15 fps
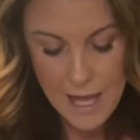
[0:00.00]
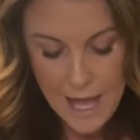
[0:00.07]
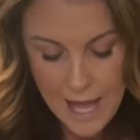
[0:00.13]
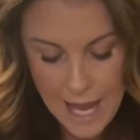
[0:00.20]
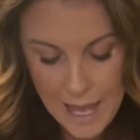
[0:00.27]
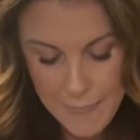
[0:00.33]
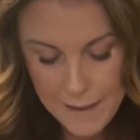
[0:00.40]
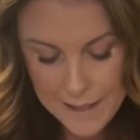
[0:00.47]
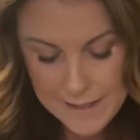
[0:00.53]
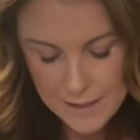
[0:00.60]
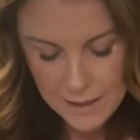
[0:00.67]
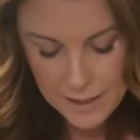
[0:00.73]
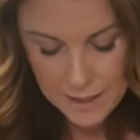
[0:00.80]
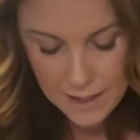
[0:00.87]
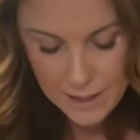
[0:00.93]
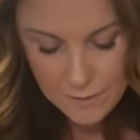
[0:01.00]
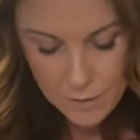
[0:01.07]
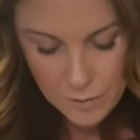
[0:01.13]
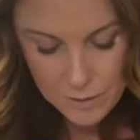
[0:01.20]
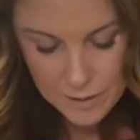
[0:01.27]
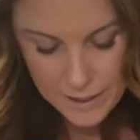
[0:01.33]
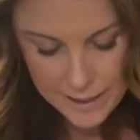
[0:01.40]
and that's going to give
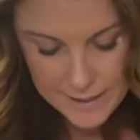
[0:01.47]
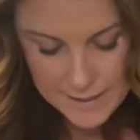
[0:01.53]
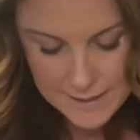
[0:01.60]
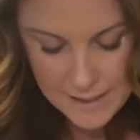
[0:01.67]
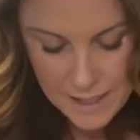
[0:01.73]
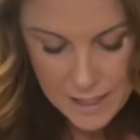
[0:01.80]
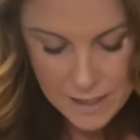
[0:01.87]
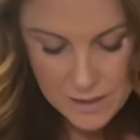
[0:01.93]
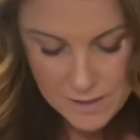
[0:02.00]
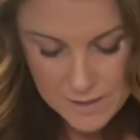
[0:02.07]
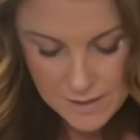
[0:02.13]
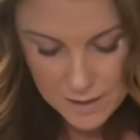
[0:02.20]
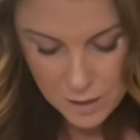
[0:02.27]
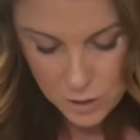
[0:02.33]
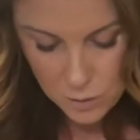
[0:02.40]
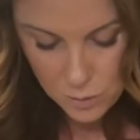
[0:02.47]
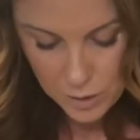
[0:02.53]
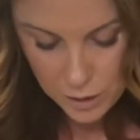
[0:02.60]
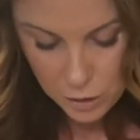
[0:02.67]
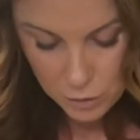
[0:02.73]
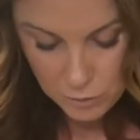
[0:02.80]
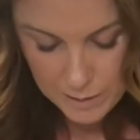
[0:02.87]
you a nice
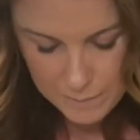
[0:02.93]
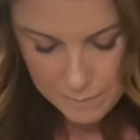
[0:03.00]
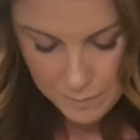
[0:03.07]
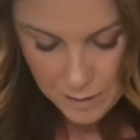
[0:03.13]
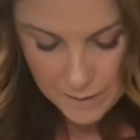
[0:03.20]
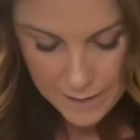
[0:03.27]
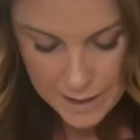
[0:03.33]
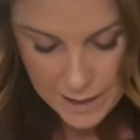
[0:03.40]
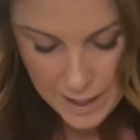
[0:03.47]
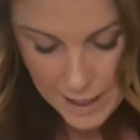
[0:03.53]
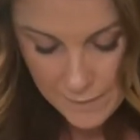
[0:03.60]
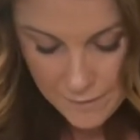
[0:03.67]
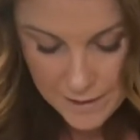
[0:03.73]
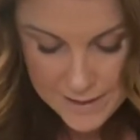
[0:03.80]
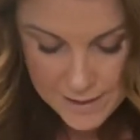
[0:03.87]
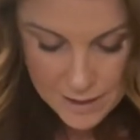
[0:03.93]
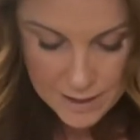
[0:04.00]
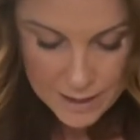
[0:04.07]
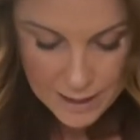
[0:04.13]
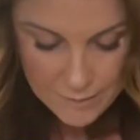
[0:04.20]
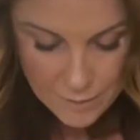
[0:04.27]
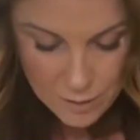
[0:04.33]
secure grip on the knife, and it's
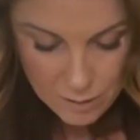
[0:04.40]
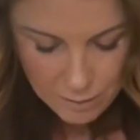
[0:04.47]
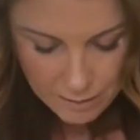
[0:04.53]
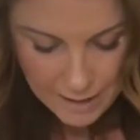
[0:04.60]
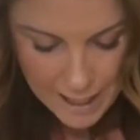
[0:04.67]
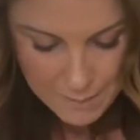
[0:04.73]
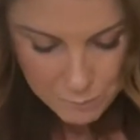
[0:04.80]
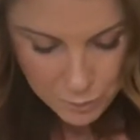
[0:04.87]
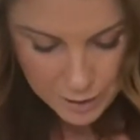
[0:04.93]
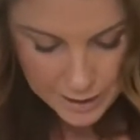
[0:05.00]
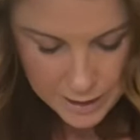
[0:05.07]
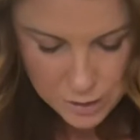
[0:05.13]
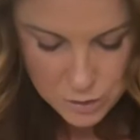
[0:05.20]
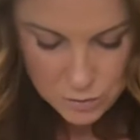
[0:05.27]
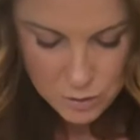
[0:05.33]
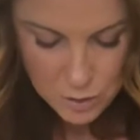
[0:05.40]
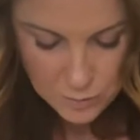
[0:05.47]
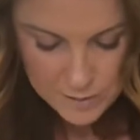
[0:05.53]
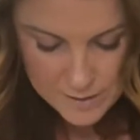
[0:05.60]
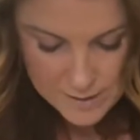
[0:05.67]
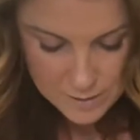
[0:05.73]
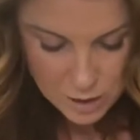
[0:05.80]
going to give you a lot more control.
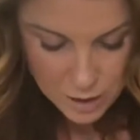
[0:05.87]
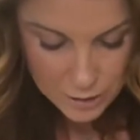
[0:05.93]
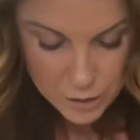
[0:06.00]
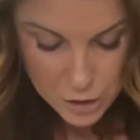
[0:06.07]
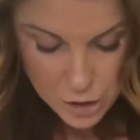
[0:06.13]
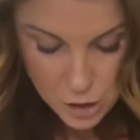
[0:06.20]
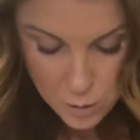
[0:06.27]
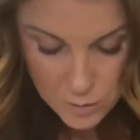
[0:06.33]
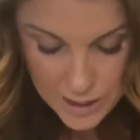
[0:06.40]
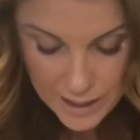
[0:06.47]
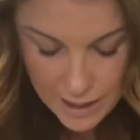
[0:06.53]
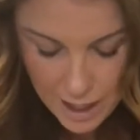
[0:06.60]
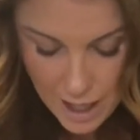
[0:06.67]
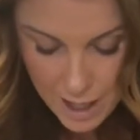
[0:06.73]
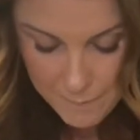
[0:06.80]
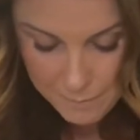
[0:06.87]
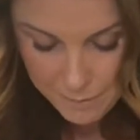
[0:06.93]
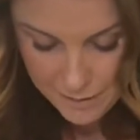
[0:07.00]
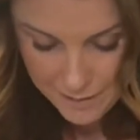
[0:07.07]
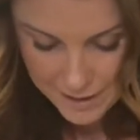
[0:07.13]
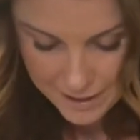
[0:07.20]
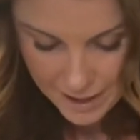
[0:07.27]
This is called choking up
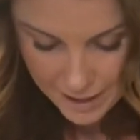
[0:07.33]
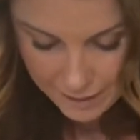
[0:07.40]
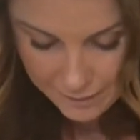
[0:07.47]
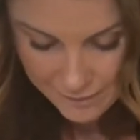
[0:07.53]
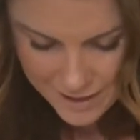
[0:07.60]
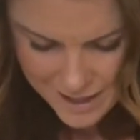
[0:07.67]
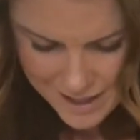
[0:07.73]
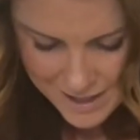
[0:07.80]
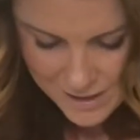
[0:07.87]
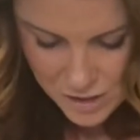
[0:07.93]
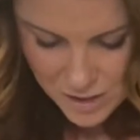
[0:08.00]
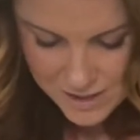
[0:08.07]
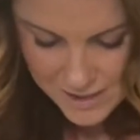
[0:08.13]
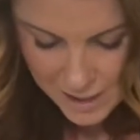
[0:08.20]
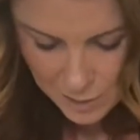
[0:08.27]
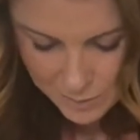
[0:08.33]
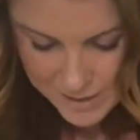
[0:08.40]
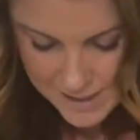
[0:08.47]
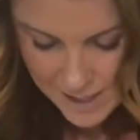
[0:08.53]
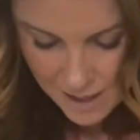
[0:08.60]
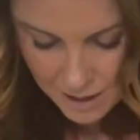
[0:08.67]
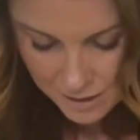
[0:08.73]
on the knife. It's just like we
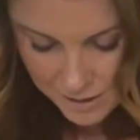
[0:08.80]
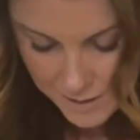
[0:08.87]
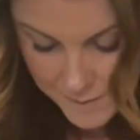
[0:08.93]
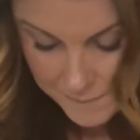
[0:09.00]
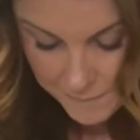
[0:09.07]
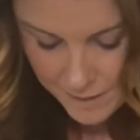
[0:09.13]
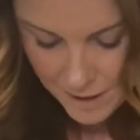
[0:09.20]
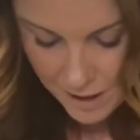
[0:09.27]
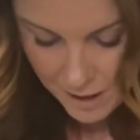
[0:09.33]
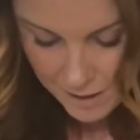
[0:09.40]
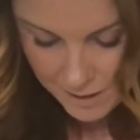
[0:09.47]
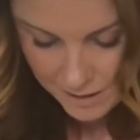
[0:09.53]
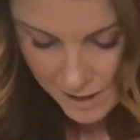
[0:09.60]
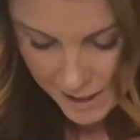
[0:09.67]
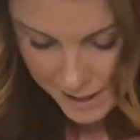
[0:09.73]
tell our